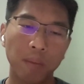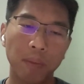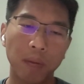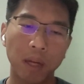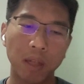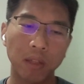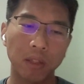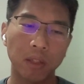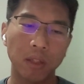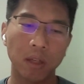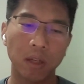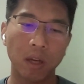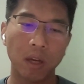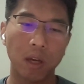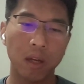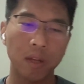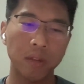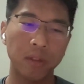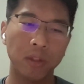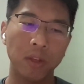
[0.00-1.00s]
But
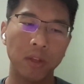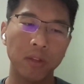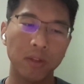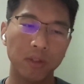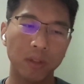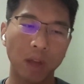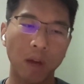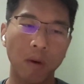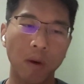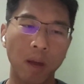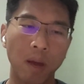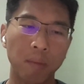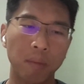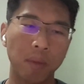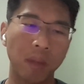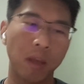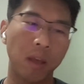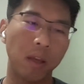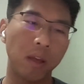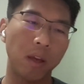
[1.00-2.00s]
since LM,